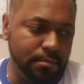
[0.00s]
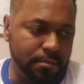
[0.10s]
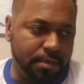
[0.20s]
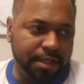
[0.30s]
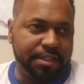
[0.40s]

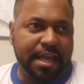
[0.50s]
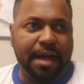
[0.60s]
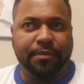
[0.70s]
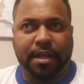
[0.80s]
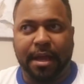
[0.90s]
does he
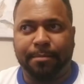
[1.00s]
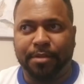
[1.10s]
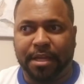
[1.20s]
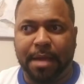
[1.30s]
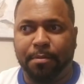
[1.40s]
have the
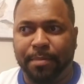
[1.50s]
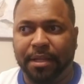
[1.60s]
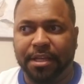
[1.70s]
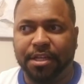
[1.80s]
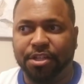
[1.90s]

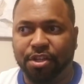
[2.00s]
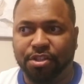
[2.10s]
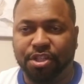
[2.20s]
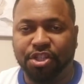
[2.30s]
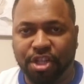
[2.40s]
capability
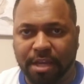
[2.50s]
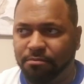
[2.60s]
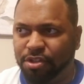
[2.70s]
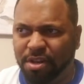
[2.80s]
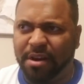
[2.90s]
to cheat?
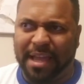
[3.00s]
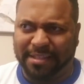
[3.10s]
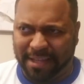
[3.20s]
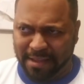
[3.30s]
Sure, he has a...